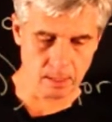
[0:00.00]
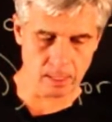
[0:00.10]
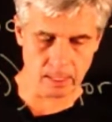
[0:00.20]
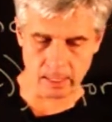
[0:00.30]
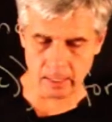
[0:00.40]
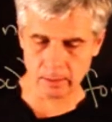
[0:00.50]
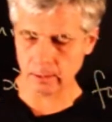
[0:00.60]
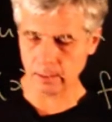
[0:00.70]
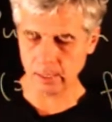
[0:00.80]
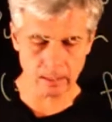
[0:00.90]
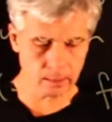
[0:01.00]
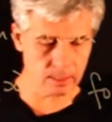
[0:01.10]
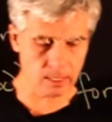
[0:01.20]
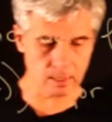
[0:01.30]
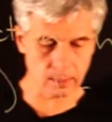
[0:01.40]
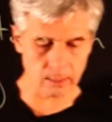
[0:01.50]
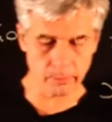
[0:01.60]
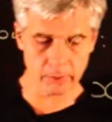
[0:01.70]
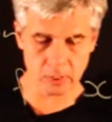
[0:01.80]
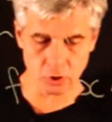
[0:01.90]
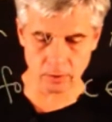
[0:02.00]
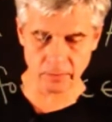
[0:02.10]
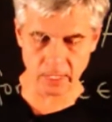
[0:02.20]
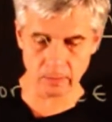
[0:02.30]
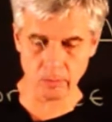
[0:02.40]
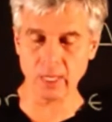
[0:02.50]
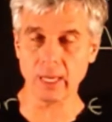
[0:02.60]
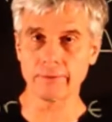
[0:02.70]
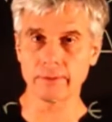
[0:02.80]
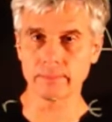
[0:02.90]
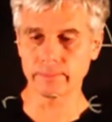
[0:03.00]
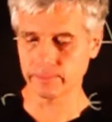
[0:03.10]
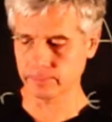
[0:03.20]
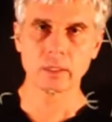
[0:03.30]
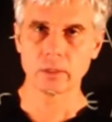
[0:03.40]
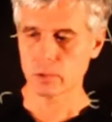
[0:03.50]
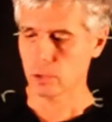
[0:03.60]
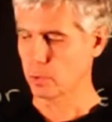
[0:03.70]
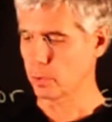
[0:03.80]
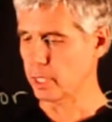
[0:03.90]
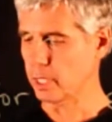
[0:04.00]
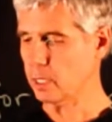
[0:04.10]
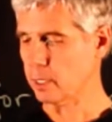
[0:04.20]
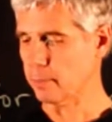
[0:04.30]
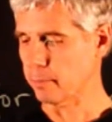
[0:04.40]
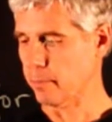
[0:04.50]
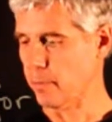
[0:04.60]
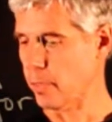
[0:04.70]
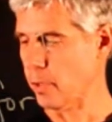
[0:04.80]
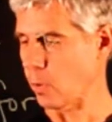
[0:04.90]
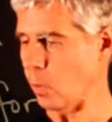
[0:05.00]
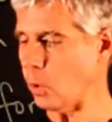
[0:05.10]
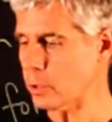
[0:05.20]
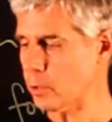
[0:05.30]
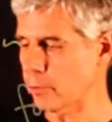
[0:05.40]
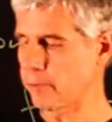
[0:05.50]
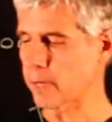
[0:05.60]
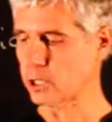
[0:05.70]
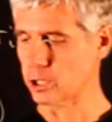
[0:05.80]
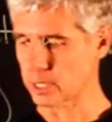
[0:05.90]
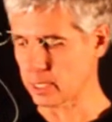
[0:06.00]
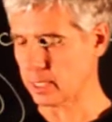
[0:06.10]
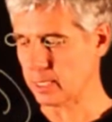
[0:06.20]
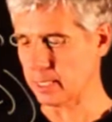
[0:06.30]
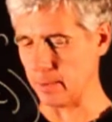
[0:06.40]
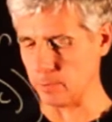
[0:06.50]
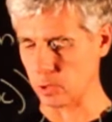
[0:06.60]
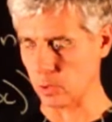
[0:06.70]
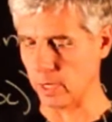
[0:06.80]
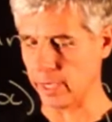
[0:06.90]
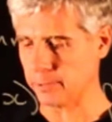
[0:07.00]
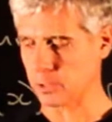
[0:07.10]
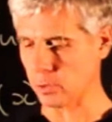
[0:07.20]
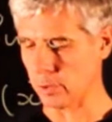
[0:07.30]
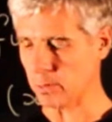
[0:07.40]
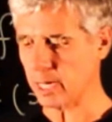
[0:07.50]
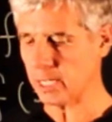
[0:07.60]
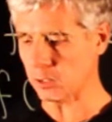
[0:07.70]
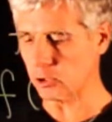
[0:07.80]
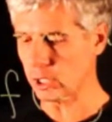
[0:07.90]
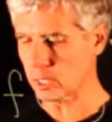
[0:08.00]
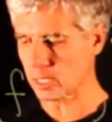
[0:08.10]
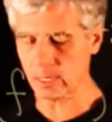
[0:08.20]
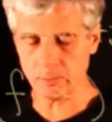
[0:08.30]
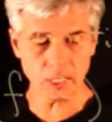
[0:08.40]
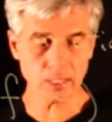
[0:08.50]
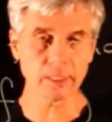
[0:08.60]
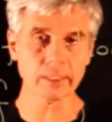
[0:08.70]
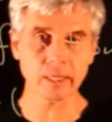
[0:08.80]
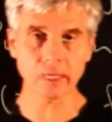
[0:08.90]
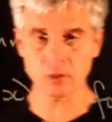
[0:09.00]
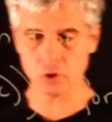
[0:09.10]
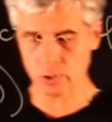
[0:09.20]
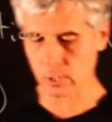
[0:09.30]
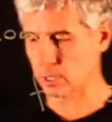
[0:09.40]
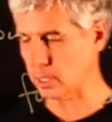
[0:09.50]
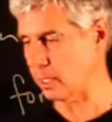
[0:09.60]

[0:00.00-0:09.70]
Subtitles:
and then take the composition of that with f. So here the order of functions is the same. So f is on the right, g is in the middle, and h is